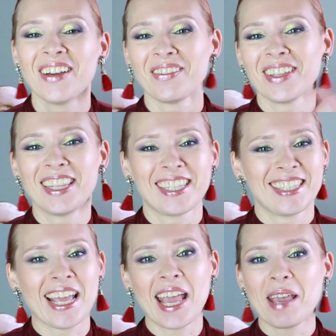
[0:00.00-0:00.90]
with the
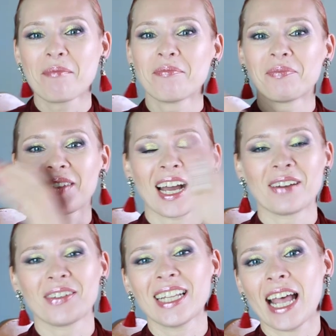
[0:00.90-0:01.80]
same kind
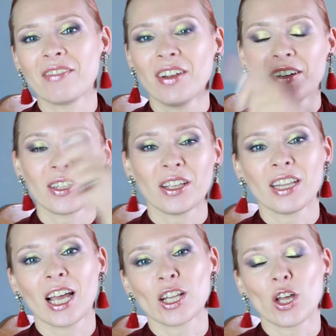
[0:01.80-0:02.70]
of, it had very,
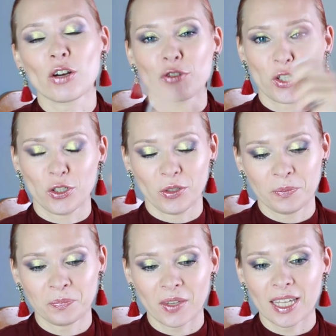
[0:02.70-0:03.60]
like, a lot of
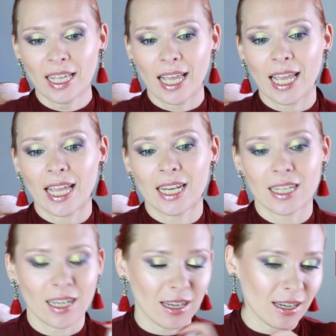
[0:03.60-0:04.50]
churn
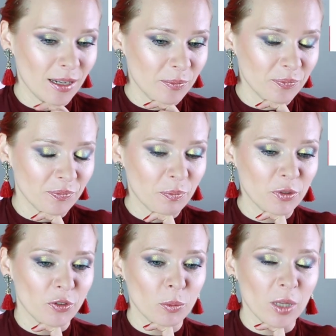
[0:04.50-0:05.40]
in
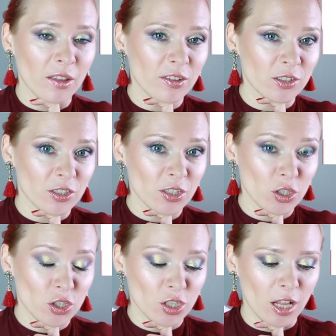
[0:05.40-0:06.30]
perfume lovers'
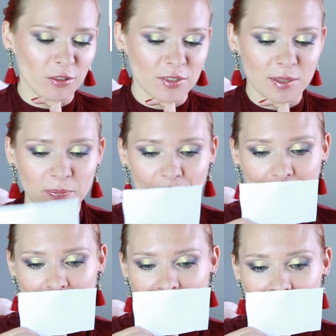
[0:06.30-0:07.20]
shelves.
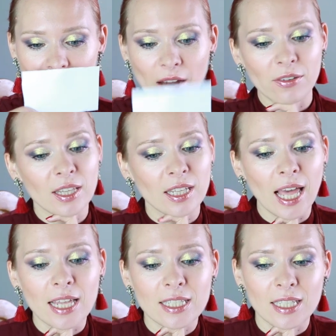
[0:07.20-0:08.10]

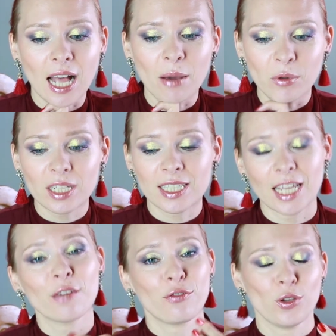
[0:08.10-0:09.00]
Nevertheless, I want to
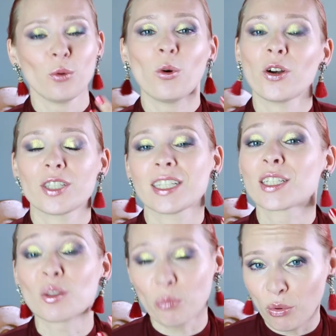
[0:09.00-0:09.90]
say a few words in
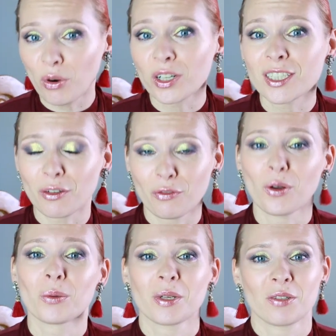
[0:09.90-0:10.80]
support of
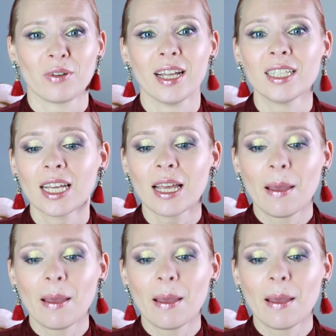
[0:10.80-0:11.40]
Always Red